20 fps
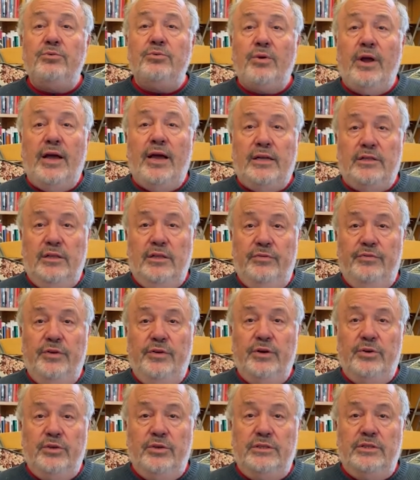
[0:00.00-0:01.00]
Ratcliffe
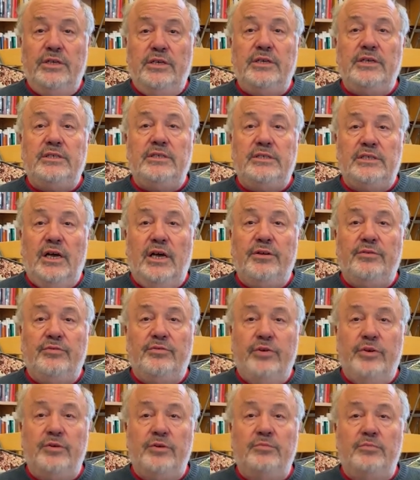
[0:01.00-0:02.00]
here at the Eastside
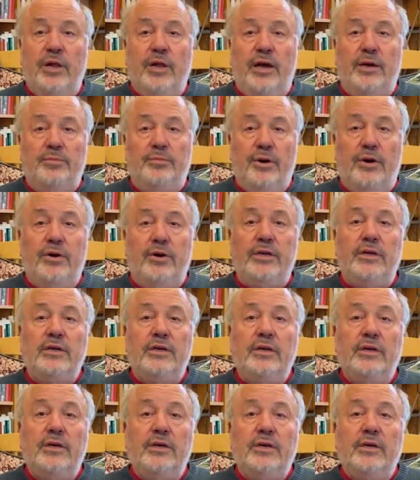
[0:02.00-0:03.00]
Freedom Library.
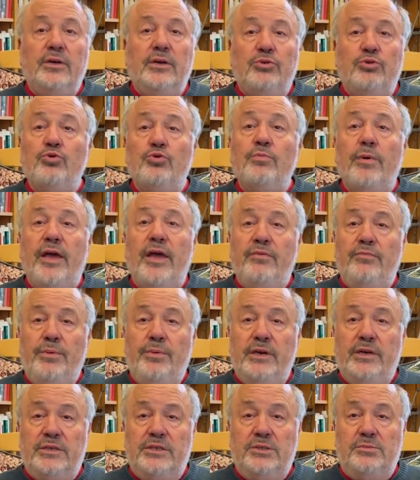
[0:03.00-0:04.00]
You may have
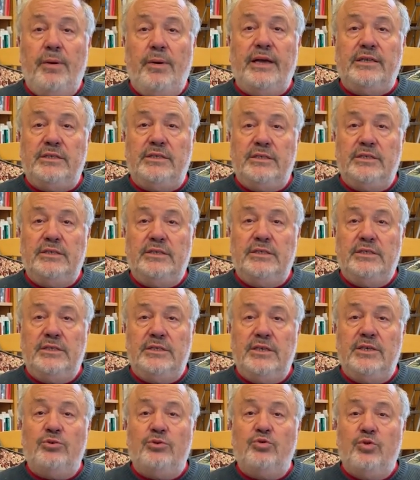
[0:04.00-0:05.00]
been expecting to
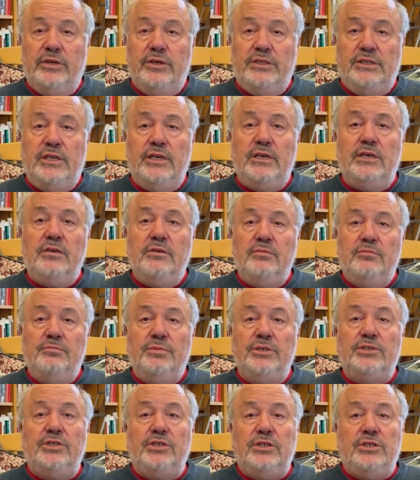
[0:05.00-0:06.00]
see Christy,
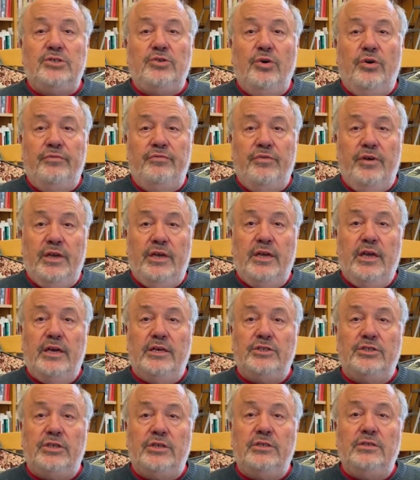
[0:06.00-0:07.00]
but she's on
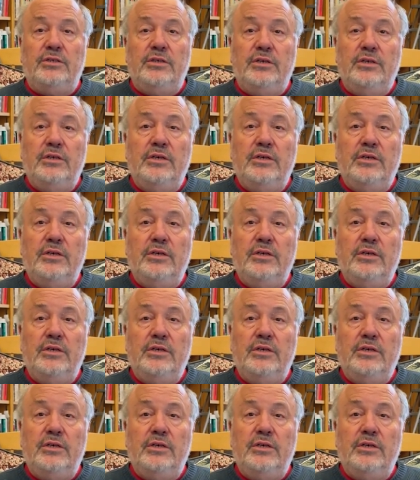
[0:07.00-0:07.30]
vacation.